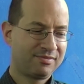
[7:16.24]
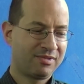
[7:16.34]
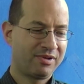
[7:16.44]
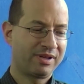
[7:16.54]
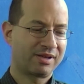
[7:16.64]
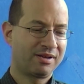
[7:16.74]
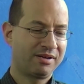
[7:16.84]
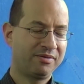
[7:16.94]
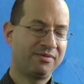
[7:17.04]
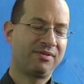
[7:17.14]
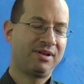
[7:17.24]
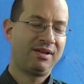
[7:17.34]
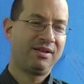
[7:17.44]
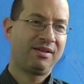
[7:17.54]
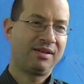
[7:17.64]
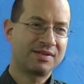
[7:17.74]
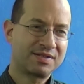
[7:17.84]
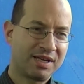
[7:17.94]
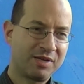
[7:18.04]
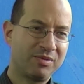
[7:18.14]
All that kind of
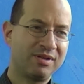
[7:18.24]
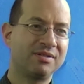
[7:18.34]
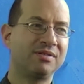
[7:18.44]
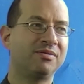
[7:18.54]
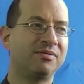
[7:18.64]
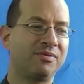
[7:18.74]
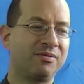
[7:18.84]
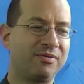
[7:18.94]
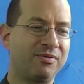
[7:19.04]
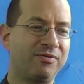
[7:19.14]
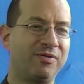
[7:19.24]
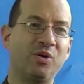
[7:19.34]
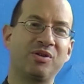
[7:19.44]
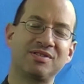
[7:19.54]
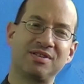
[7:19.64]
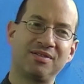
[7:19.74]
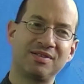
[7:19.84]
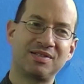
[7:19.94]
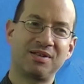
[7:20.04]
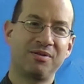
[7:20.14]
excitement and focus on the
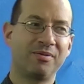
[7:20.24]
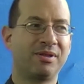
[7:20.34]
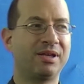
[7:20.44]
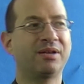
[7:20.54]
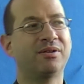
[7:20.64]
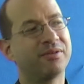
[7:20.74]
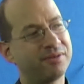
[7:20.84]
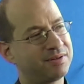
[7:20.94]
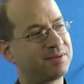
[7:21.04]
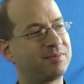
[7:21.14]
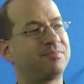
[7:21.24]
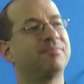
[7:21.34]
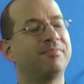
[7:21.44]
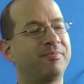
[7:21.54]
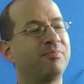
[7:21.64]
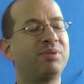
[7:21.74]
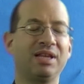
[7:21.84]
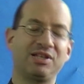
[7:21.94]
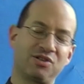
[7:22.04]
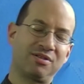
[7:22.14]
single thing and all this
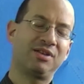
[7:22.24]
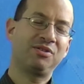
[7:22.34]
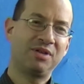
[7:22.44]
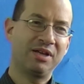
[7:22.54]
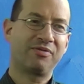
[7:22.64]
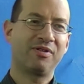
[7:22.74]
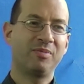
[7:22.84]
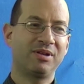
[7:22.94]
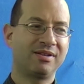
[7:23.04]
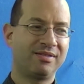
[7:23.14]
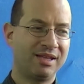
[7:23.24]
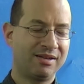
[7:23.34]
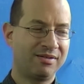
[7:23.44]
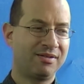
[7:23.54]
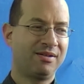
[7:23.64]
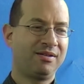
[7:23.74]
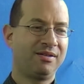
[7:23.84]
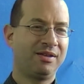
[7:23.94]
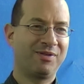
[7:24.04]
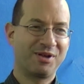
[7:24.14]
pleasure that you get from it, and then
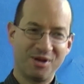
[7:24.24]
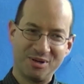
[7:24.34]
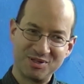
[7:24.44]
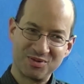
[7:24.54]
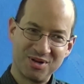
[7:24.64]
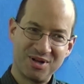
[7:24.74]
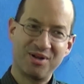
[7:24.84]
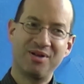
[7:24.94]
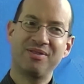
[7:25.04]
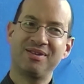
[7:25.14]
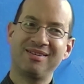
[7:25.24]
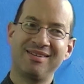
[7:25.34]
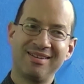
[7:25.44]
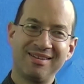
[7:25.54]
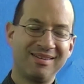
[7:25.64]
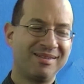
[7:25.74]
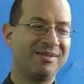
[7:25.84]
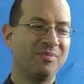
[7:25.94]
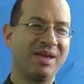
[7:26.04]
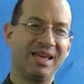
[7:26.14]
if it goes wrong, all
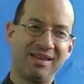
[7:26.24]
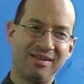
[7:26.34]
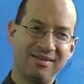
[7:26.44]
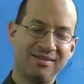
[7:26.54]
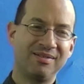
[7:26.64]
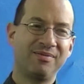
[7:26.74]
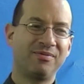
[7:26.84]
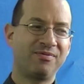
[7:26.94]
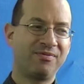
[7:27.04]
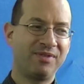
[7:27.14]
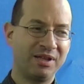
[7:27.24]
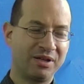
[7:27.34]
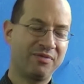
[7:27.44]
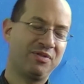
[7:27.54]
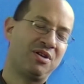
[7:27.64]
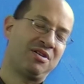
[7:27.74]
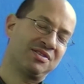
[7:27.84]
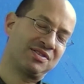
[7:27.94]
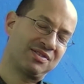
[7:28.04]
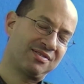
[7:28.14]
the pain and feeling of
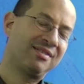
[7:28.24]
loss